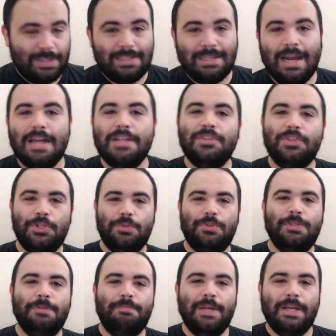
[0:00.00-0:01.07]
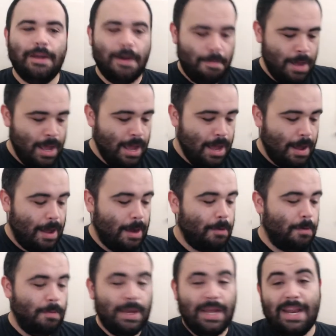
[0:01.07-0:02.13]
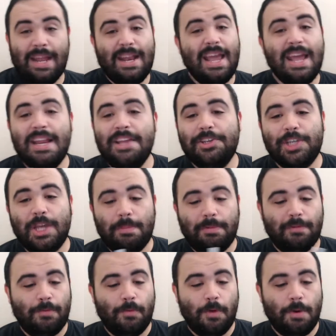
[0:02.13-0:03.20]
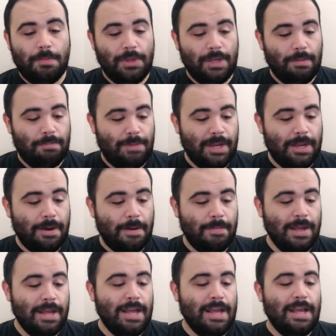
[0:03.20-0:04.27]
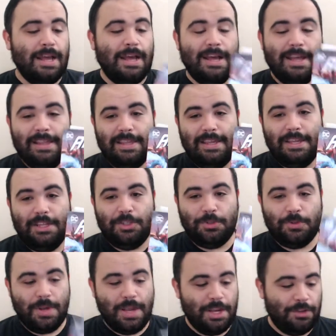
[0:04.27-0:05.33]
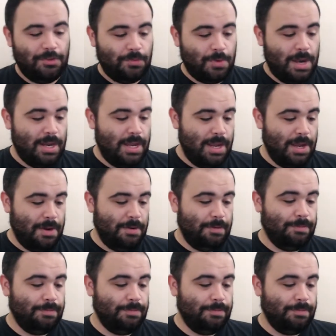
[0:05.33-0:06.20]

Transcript: enticed you to pick up Aquaman in any shape or form. You can pick up uh, the trades right here,